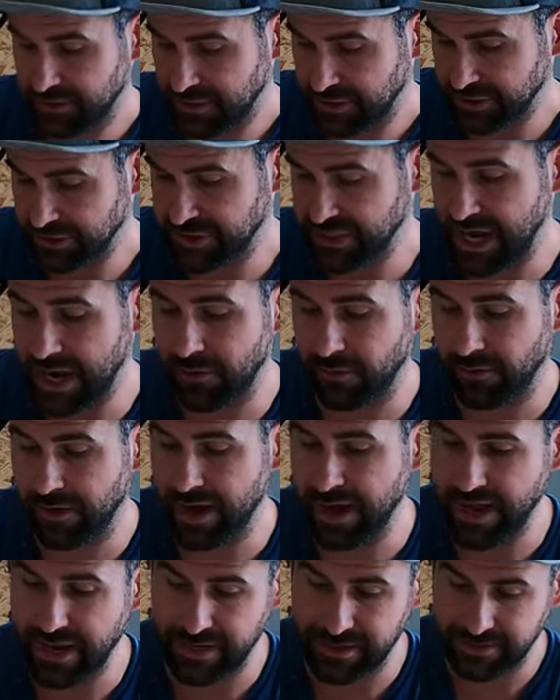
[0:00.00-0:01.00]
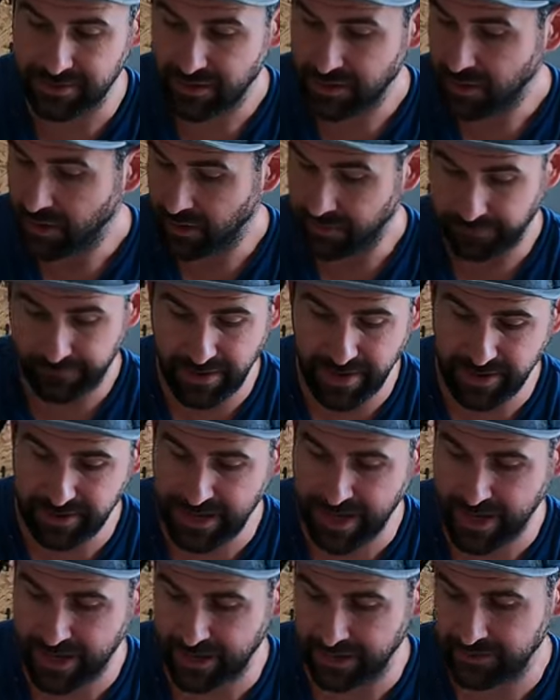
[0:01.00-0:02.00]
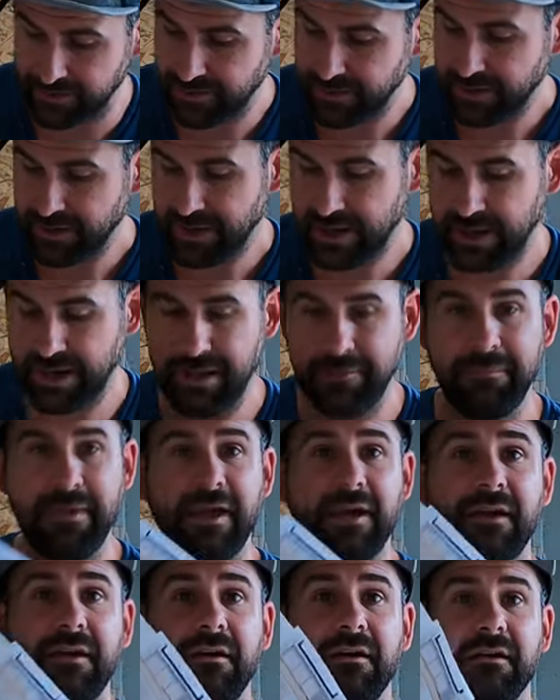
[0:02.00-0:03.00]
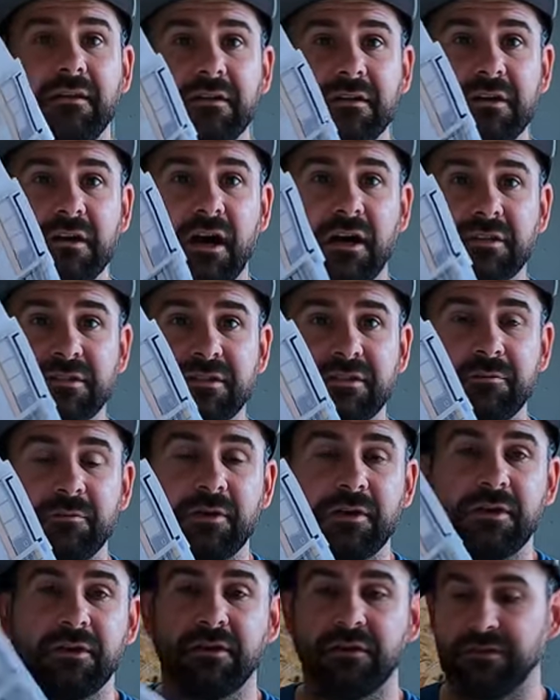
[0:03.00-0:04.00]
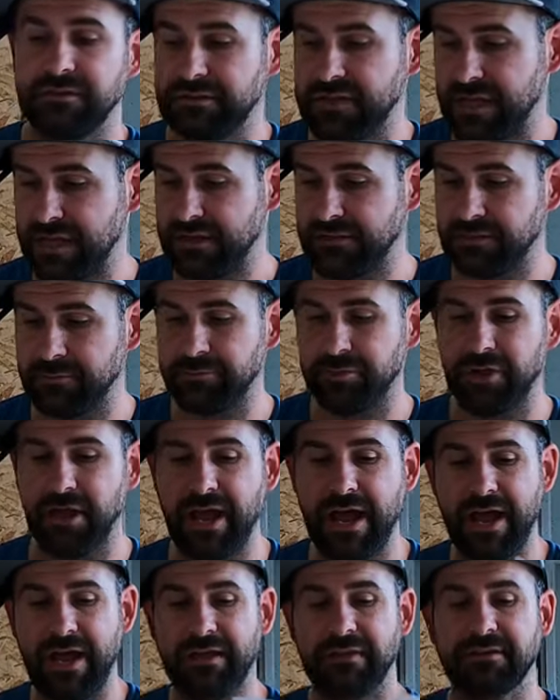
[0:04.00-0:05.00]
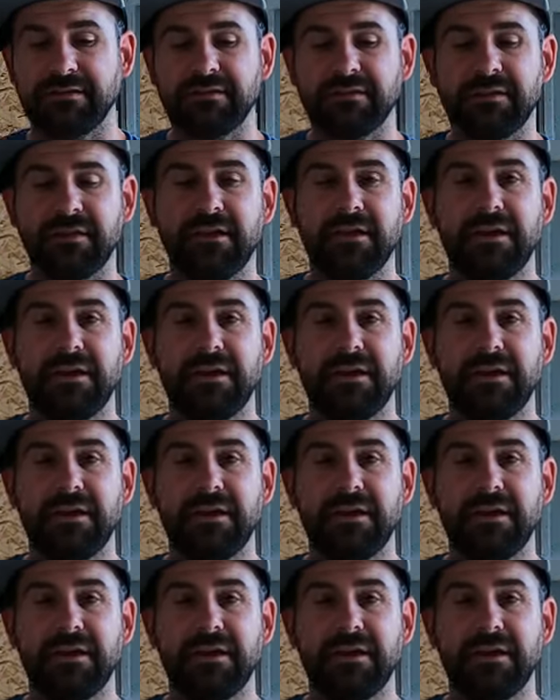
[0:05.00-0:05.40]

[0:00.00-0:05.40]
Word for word: a shower head, a rain head, and I made the customer take the plans